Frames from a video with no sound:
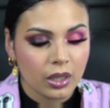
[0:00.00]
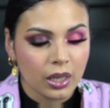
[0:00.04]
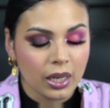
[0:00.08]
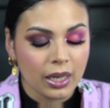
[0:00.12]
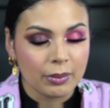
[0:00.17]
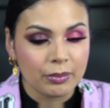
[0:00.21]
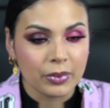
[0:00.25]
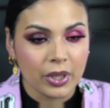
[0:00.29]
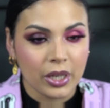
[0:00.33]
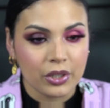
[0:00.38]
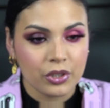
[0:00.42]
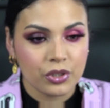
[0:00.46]

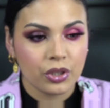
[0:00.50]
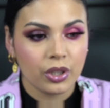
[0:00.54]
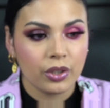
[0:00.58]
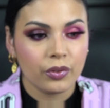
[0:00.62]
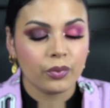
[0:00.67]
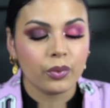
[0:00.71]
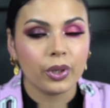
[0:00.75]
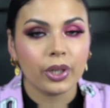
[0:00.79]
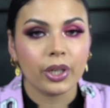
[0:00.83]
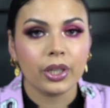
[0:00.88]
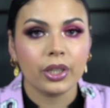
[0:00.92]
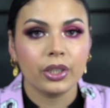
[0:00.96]
I'm not sure
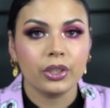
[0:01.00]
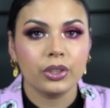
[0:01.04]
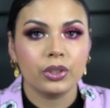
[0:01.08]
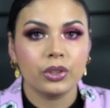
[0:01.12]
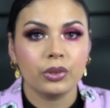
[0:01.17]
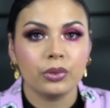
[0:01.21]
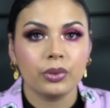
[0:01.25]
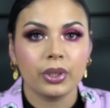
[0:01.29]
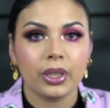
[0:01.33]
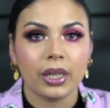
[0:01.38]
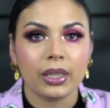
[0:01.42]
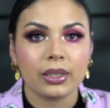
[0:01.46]
if we're going to
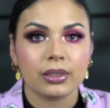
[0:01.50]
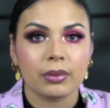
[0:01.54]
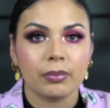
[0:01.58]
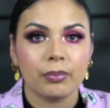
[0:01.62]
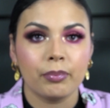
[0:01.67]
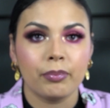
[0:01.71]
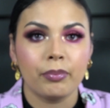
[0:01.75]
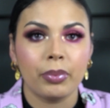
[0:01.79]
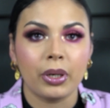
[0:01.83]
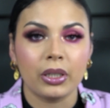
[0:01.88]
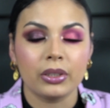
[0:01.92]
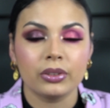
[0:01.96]
do it as a
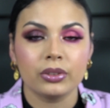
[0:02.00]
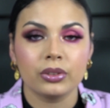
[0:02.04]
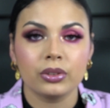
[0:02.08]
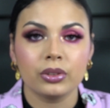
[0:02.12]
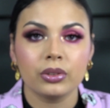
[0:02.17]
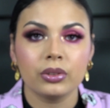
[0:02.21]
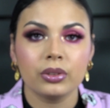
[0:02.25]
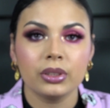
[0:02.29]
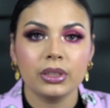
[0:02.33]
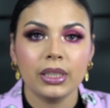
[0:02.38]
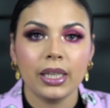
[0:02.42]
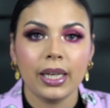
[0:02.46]

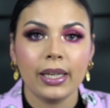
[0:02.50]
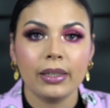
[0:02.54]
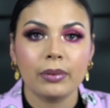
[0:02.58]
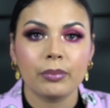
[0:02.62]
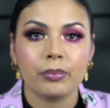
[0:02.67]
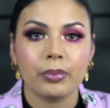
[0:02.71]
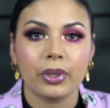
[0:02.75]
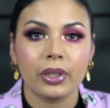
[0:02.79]
bundle yet,